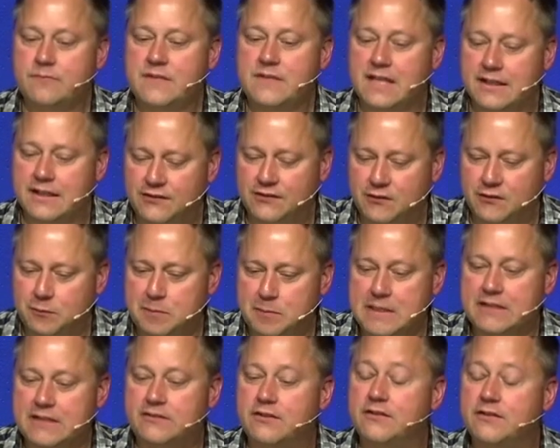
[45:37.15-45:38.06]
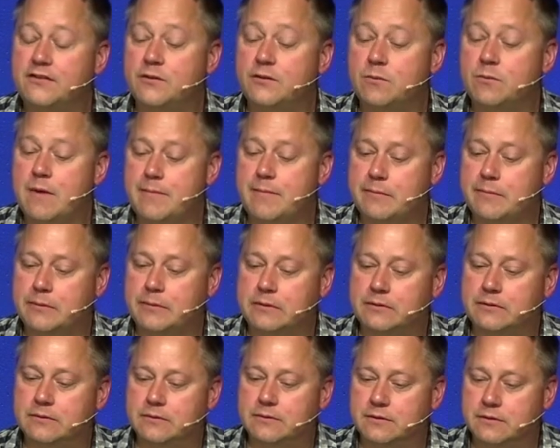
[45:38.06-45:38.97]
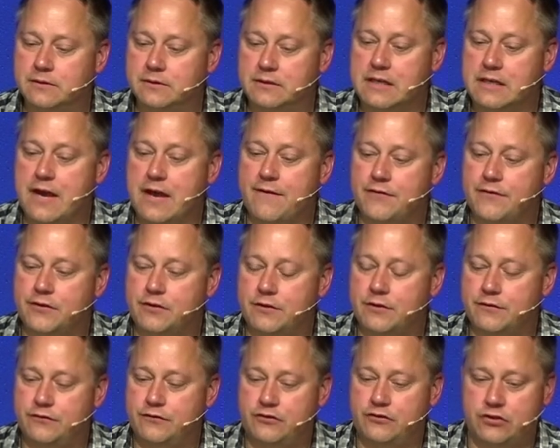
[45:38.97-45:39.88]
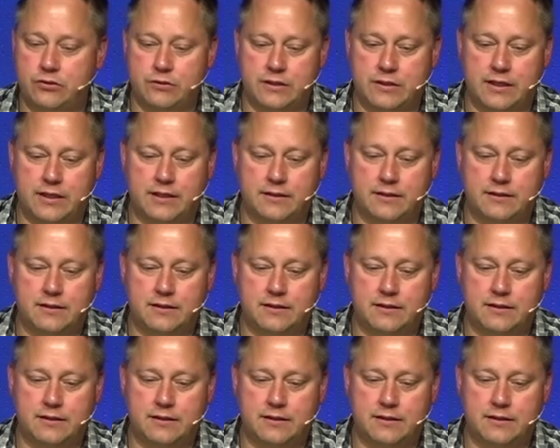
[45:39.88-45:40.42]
Speak to Zerubbabel, governor of Judah,